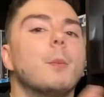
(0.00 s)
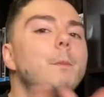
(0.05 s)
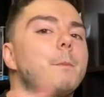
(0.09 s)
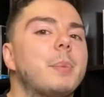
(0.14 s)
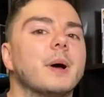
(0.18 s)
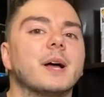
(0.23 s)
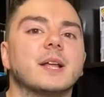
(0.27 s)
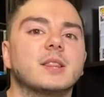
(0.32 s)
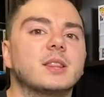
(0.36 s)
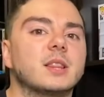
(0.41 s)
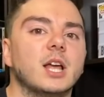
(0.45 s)

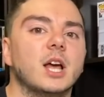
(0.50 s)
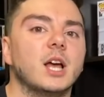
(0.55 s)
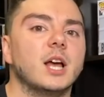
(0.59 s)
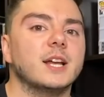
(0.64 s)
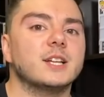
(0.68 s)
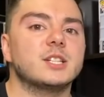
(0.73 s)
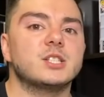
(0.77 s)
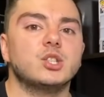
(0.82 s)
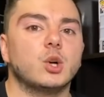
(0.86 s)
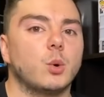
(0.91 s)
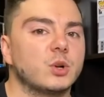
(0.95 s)
But
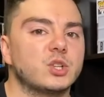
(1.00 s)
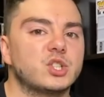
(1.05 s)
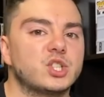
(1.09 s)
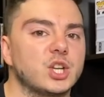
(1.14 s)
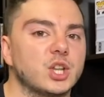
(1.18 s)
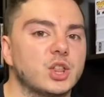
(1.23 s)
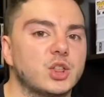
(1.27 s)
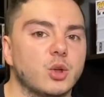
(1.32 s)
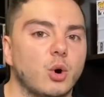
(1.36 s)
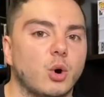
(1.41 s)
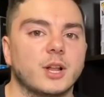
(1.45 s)
it's not what
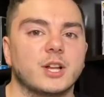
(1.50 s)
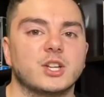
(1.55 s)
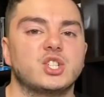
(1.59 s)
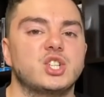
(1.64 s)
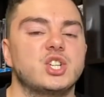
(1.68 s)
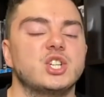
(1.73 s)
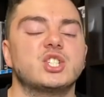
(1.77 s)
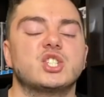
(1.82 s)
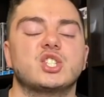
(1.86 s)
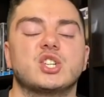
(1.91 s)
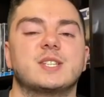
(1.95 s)
she thought. And
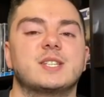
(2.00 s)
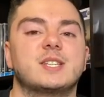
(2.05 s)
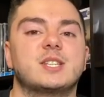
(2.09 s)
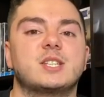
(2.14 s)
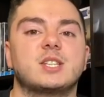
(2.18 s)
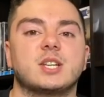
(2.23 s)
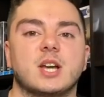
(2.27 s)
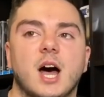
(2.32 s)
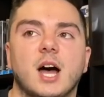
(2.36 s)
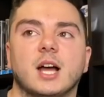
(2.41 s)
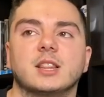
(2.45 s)
she's just
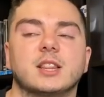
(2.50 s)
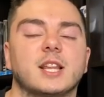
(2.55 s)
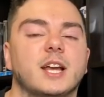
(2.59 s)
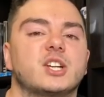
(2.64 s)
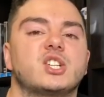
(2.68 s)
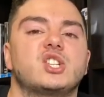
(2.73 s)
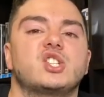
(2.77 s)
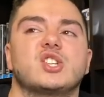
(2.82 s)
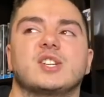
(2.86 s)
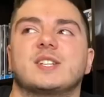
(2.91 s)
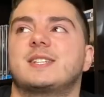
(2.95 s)
done. Like,
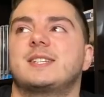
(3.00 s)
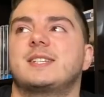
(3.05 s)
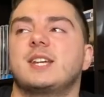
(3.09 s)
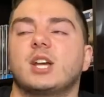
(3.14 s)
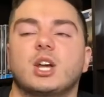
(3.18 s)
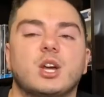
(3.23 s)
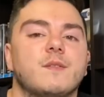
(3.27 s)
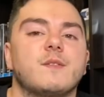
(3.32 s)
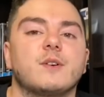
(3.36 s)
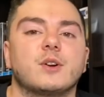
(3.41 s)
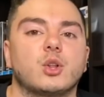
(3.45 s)
she's just
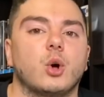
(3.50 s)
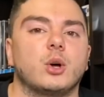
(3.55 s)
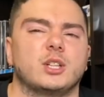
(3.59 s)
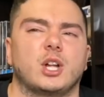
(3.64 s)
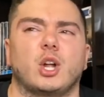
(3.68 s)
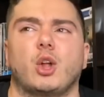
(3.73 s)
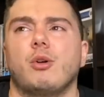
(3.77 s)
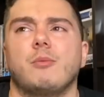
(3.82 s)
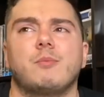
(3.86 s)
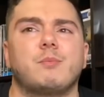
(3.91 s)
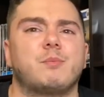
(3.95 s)
sick of it all. And
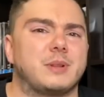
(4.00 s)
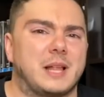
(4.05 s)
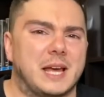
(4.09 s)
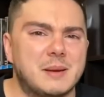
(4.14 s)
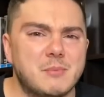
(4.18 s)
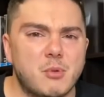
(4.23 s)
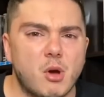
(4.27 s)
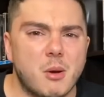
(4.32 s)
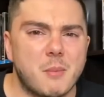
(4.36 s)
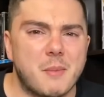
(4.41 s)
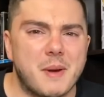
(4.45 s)
I don't
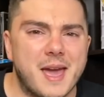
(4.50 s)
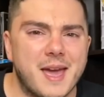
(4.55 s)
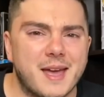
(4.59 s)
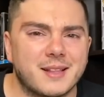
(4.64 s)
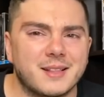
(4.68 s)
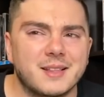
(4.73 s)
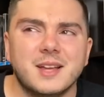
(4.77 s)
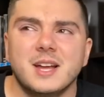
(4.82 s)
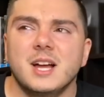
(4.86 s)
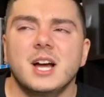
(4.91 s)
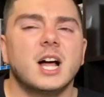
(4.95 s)
blame her,
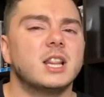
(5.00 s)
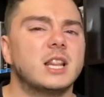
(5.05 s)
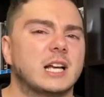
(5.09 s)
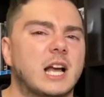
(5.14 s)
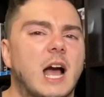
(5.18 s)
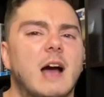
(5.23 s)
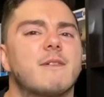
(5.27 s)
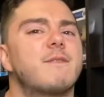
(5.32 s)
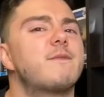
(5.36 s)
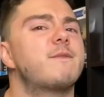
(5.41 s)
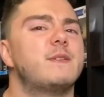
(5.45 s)
man. Like,
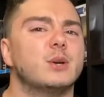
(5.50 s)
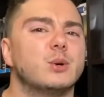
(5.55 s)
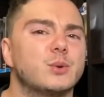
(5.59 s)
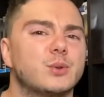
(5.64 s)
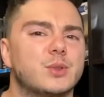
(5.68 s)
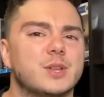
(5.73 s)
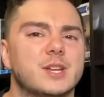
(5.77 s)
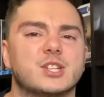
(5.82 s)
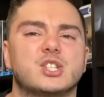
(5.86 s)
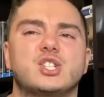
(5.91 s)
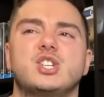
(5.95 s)
I feel
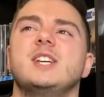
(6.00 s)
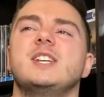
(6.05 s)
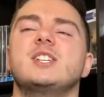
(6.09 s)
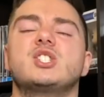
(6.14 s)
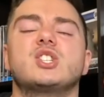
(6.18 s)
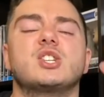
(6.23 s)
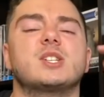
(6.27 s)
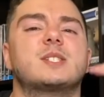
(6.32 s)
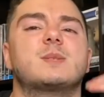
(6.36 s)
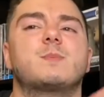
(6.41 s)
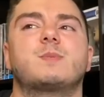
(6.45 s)
this. She's
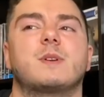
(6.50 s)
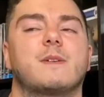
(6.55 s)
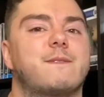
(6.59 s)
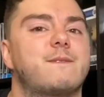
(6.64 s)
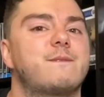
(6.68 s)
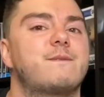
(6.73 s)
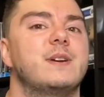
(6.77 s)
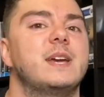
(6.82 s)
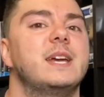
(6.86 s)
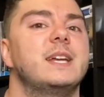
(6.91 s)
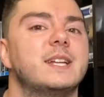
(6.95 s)
just
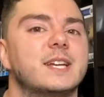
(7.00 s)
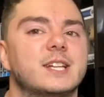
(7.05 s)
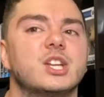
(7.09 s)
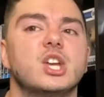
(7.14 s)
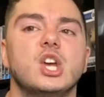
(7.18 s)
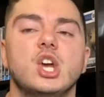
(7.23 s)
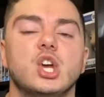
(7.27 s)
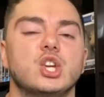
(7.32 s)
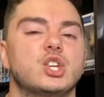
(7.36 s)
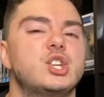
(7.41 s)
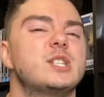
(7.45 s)
defeated.
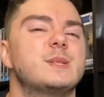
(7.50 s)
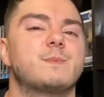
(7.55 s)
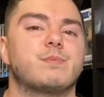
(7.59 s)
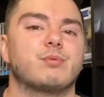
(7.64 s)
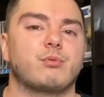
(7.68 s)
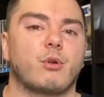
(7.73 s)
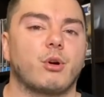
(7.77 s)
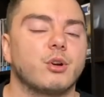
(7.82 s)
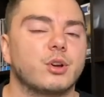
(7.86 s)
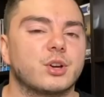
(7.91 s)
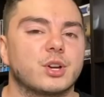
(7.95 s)
She's
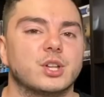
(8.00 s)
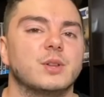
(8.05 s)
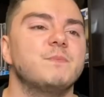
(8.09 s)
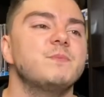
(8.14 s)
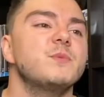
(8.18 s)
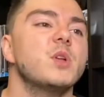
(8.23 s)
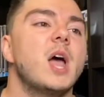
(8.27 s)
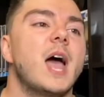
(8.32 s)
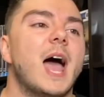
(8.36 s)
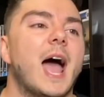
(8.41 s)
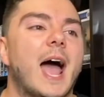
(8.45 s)
broken.
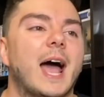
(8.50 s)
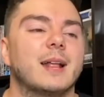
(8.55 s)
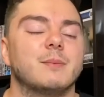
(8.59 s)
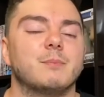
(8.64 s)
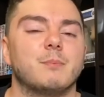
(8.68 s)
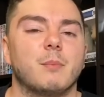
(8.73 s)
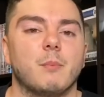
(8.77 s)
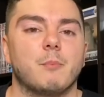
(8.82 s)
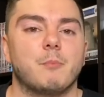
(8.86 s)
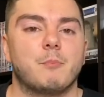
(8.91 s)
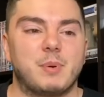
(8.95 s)

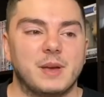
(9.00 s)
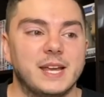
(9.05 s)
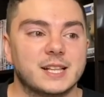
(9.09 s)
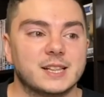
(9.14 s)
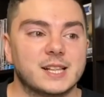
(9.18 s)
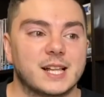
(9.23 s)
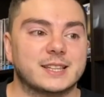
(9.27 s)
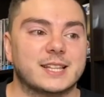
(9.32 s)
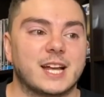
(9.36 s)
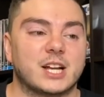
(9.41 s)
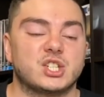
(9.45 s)
And being
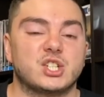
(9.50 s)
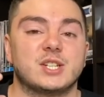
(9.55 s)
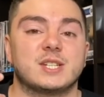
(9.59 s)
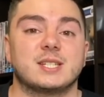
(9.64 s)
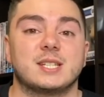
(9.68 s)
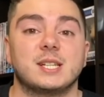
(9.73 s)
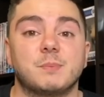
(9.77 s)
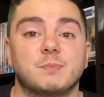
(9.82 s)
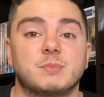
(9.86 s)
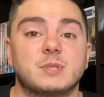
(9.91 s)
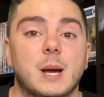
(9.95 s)
like that, she
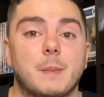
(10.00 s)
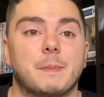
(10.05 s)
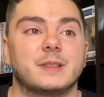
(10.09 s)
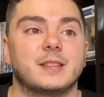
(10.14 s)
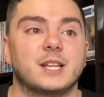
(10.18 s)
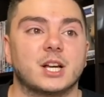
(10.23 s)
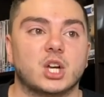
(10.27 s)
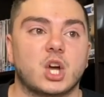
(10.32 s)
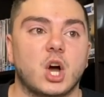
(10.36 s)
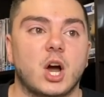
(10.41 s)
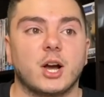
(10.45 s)
slipped up.
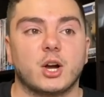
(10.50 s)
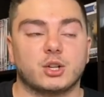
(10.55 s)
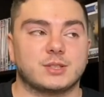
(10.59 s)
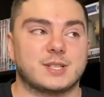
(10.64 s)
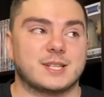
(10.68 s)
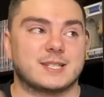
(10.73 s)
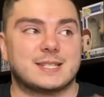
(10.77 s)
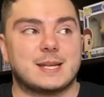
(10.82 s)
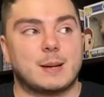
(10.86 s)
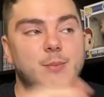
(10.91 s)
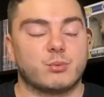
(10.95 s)
And the guy got
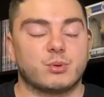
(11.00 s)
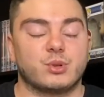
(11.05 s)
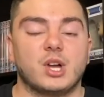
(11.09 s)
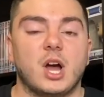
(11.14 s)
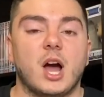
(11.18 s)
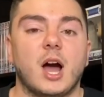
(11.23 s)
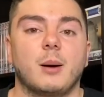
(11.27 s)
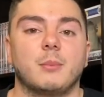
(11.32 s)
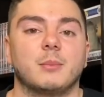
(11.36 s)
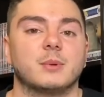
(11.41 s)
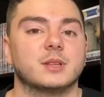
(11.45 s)
the stab in the
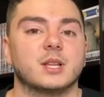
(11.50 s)
arm.